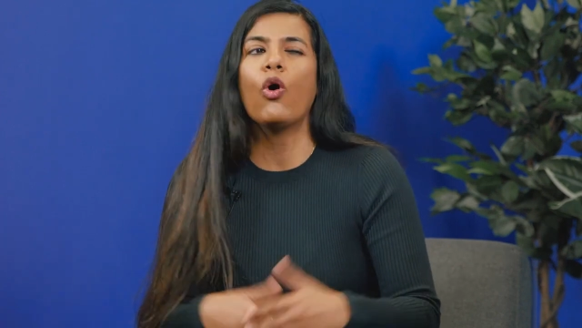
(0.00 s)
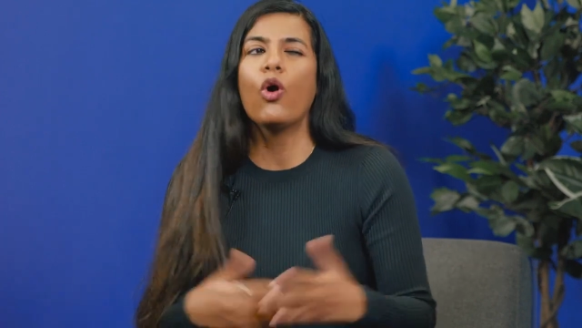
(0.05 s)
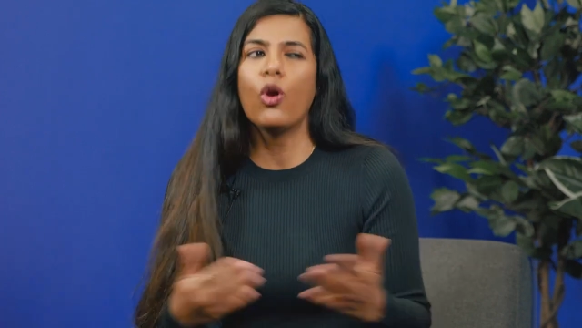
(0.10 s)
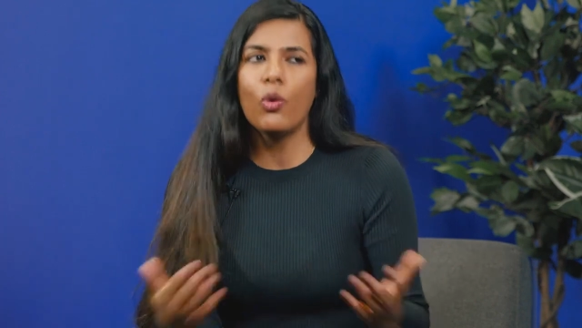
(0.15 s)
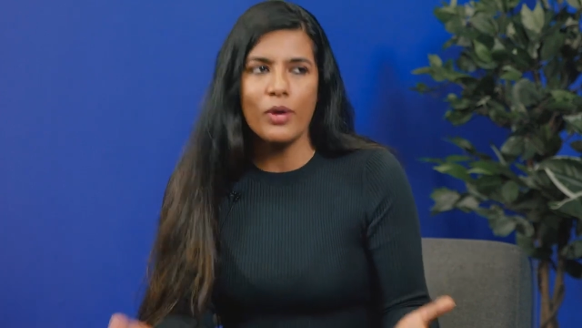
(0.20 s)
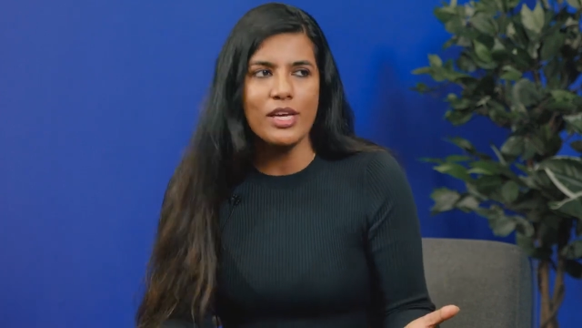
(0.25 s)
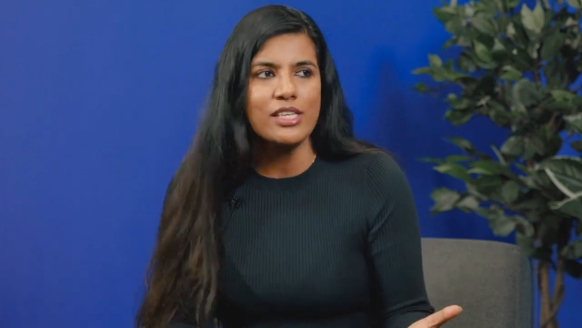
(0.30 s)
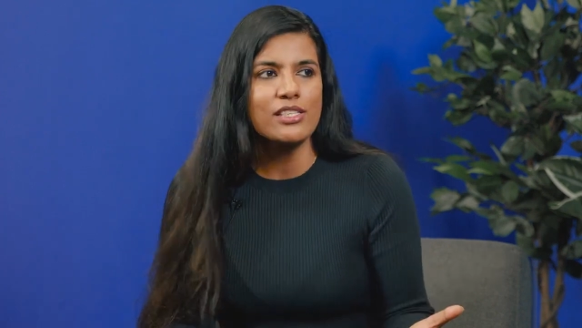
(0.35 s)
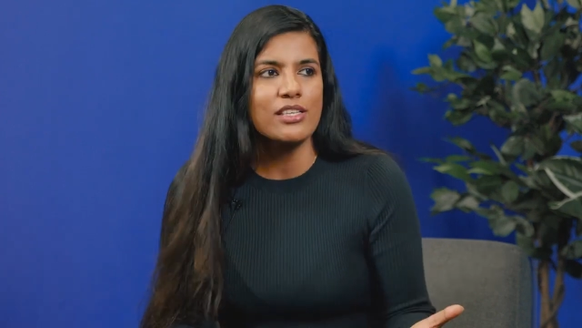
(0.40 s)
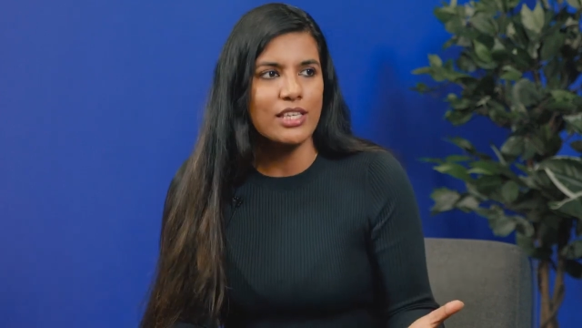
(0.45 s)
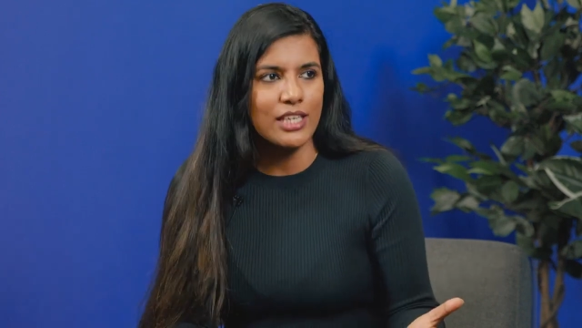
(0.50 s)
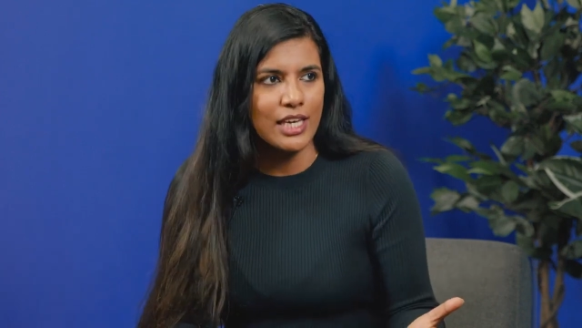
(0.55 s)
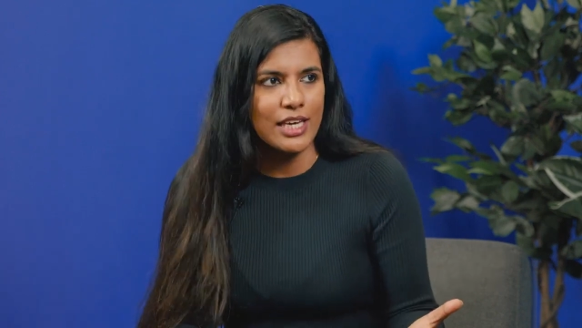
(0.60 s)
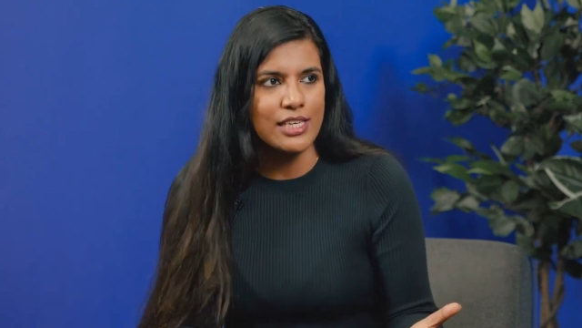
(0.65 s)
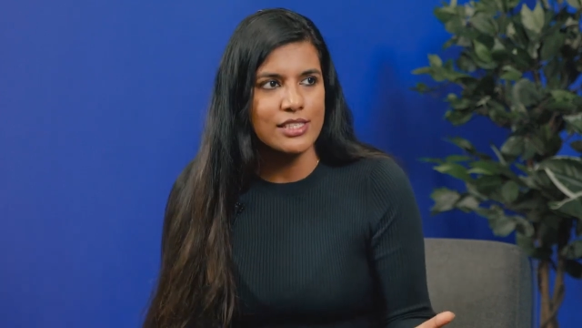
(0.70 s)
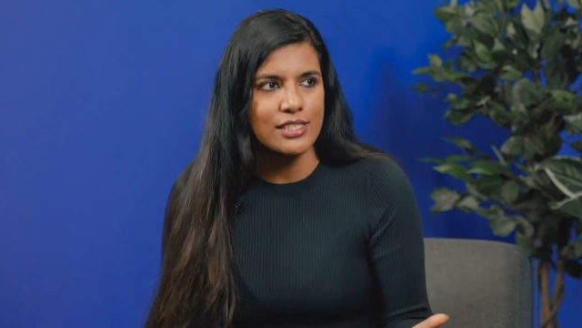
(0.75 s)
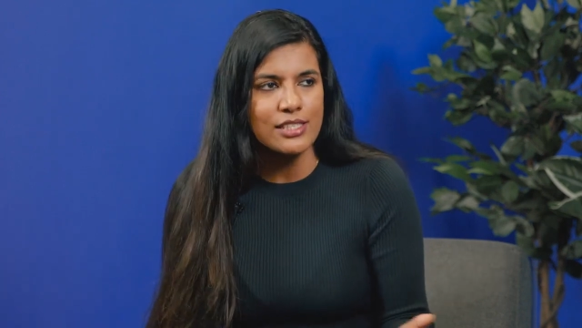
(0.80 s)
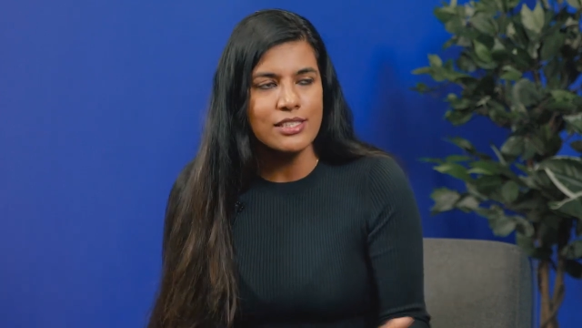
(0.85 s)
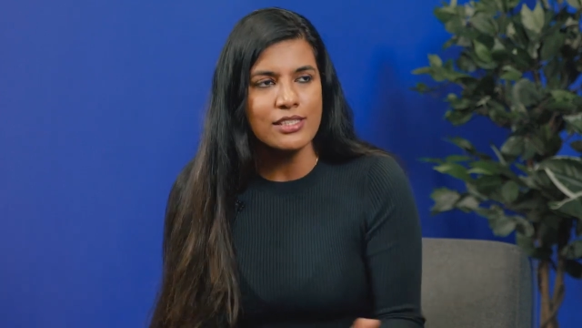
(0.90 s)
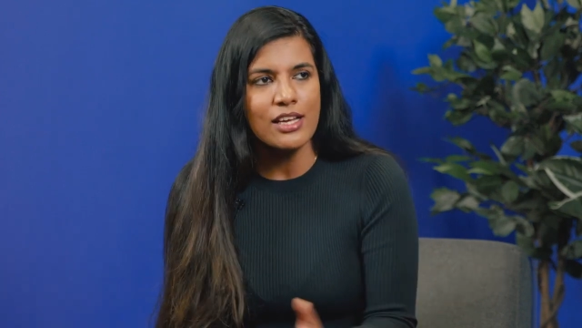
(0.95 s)
always the
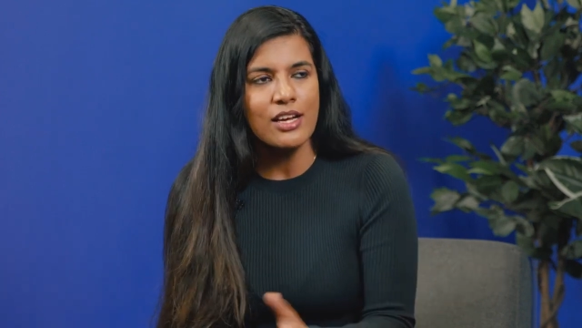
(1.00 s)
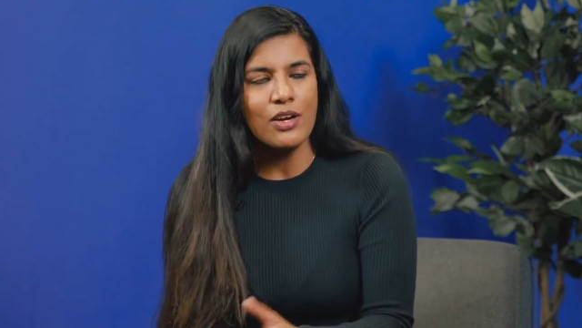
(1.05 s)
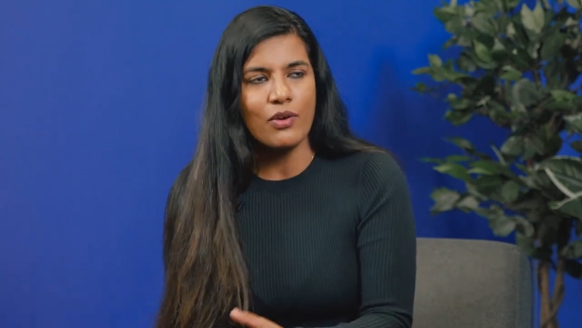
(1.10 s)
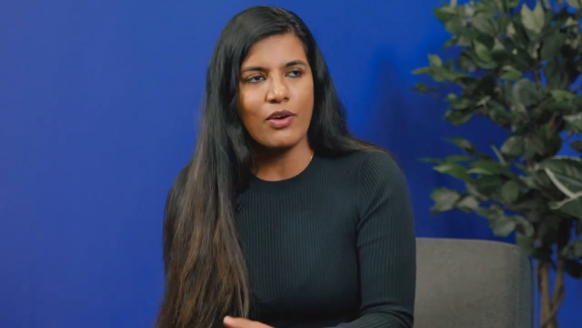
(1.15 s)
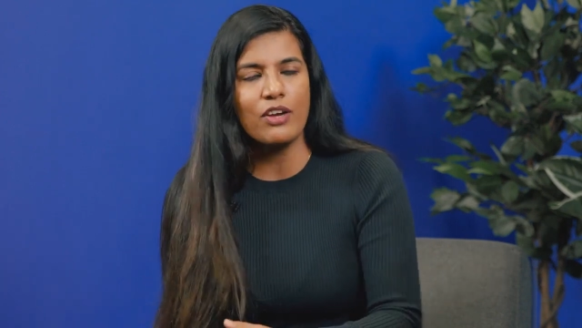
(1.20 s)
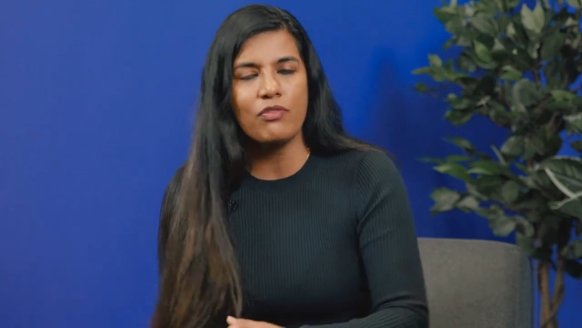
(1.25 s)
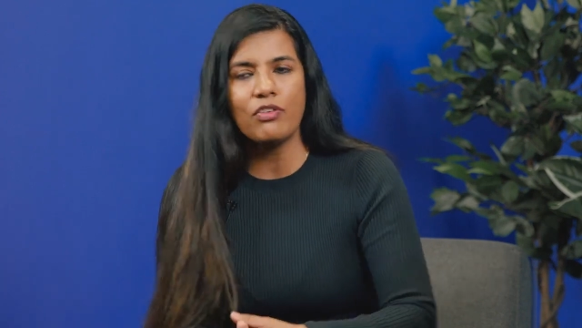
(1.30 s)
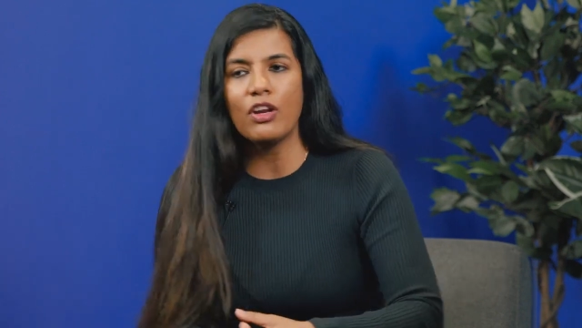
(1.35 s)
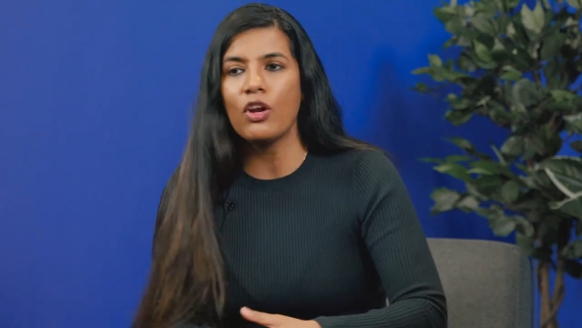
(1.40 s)
cases, right?